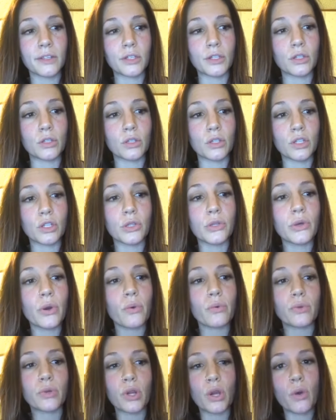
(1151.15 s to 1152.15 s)
you
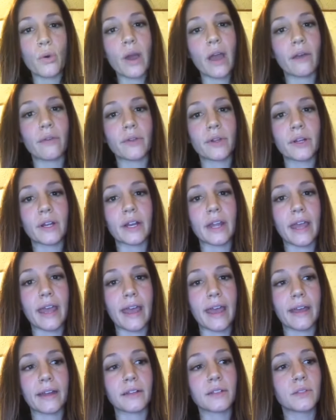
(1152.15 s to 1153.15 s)
don't know how they're going to
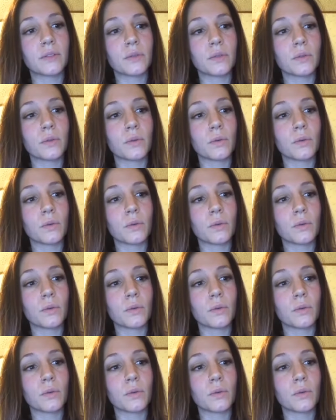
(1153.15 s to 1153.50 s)
act